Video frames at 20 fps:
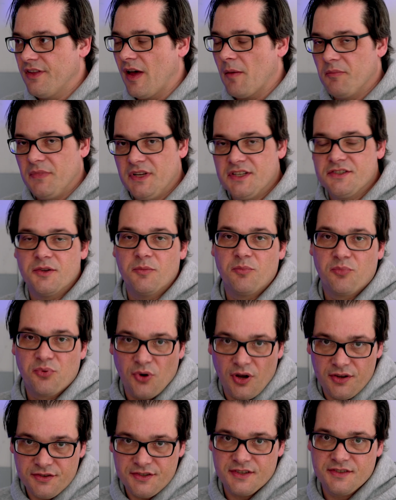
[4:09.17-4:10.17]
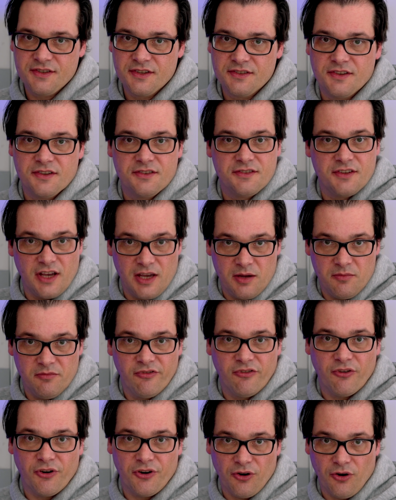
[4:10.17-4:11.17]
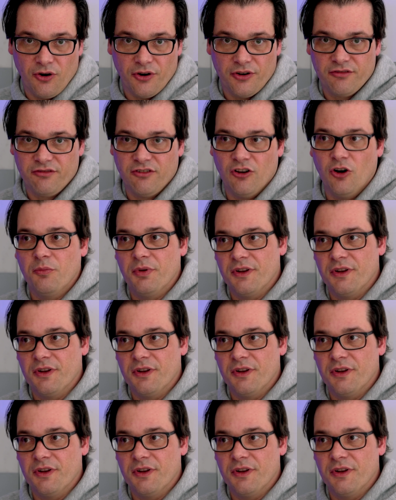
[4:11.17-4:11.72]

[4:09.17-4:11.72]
That means the process is the same for the order flow,